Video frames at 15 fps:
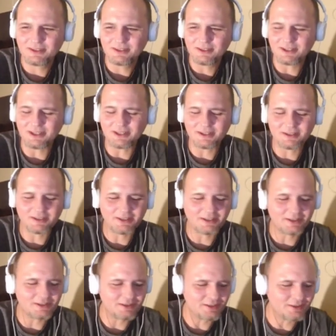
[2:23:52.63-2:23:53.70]
Yeah.
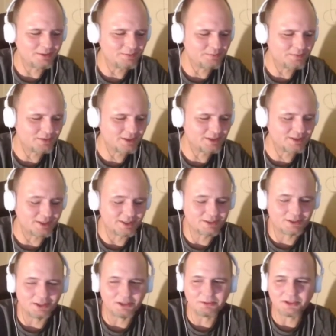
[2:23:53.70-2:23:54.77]

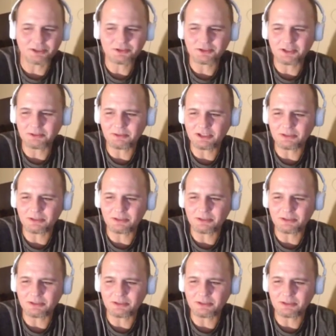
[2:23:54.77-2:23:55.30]
It's all about trying to make